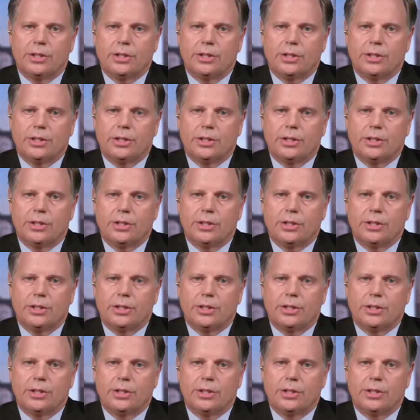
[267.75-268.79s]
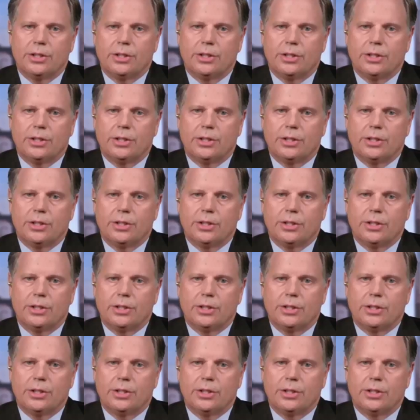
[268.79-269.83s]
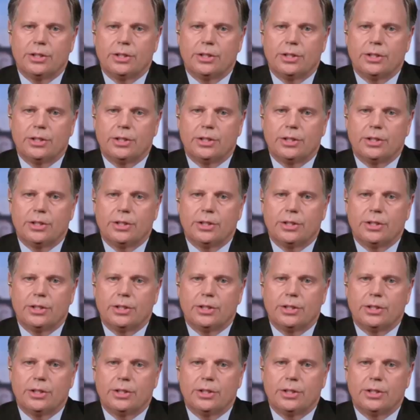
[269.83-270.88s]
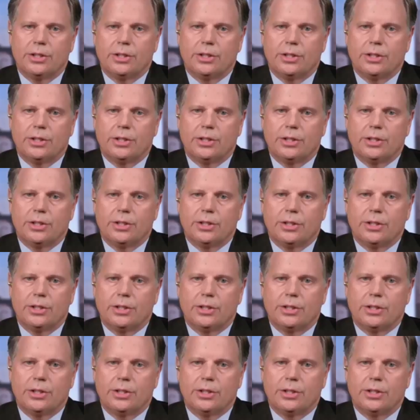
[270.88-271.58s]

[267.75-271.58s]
[no speech]